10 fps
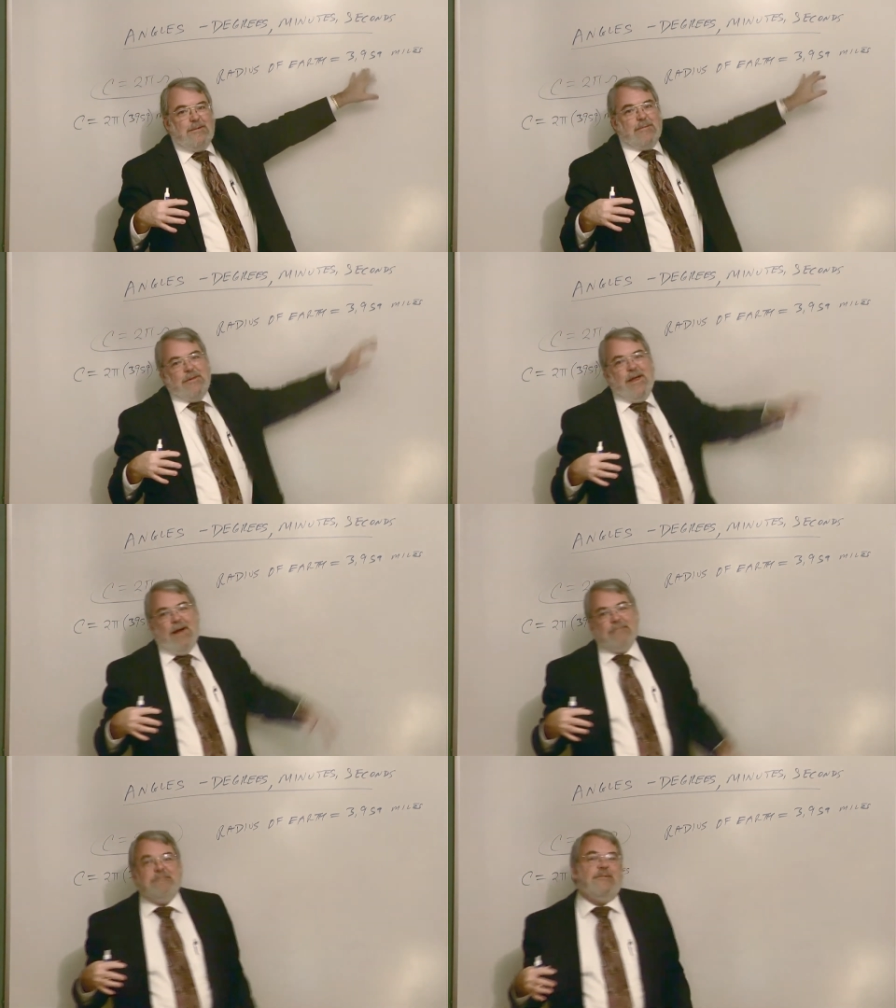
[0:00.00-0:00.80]

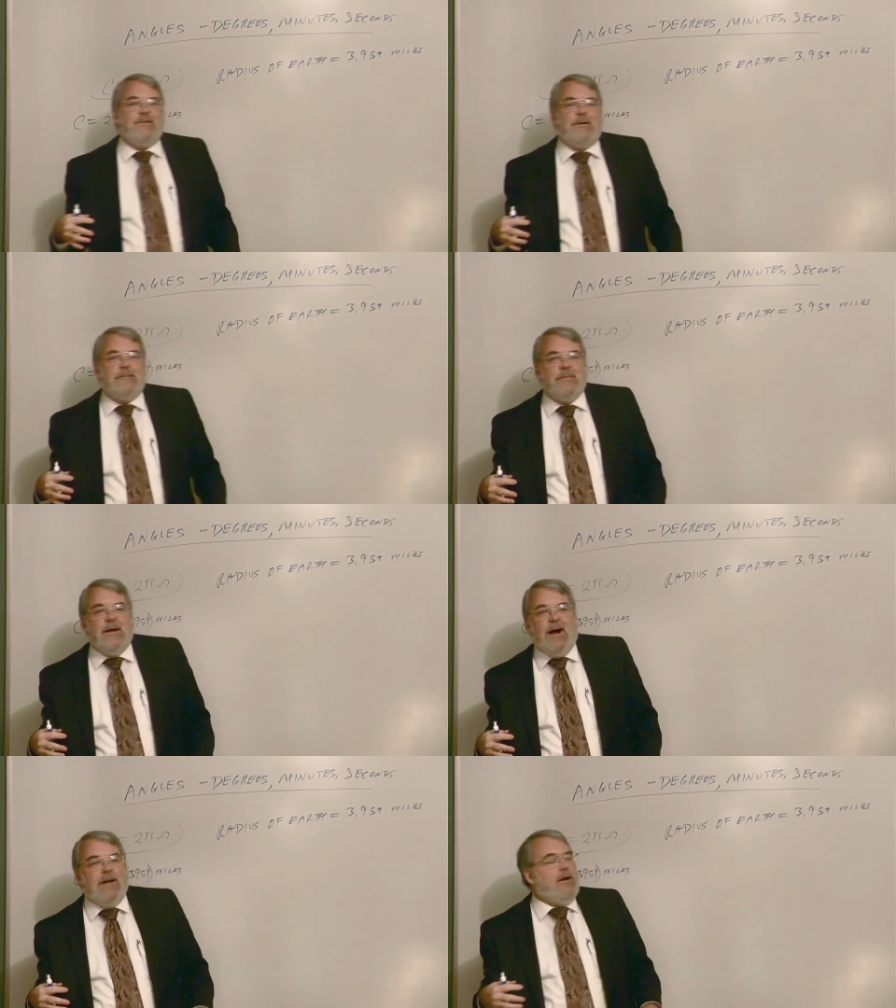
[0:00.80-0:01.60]
that. So
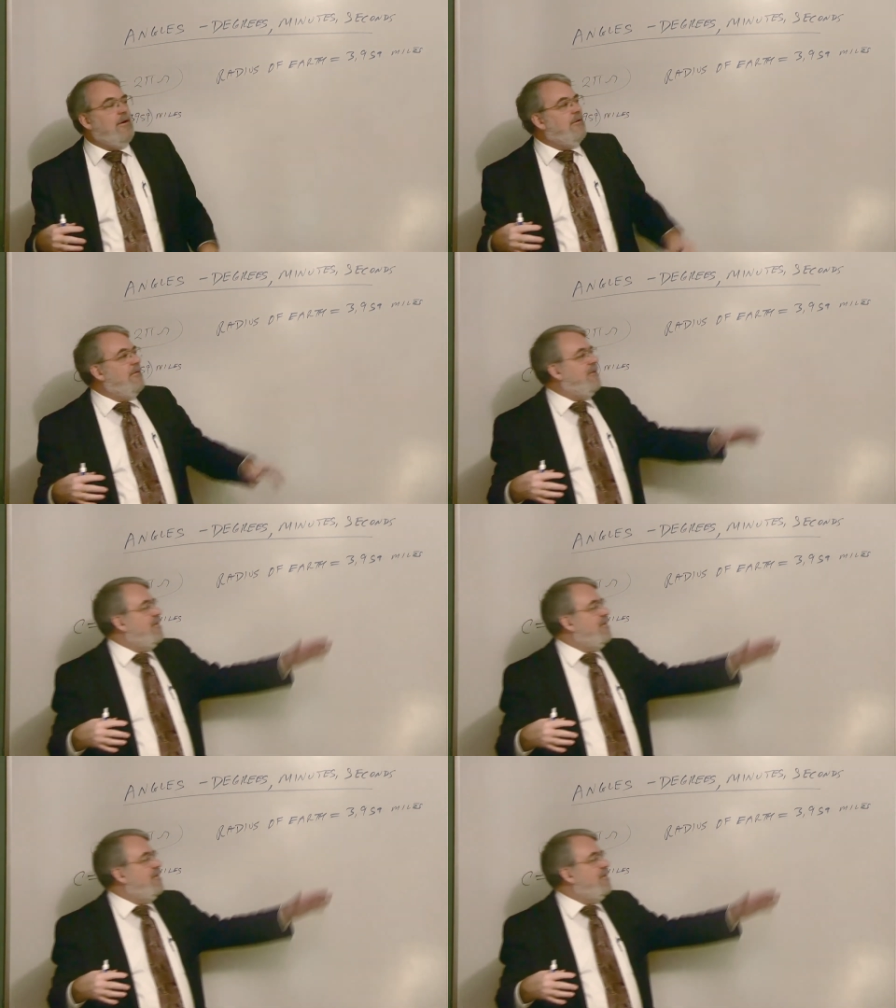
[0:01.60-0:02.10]
I don't know if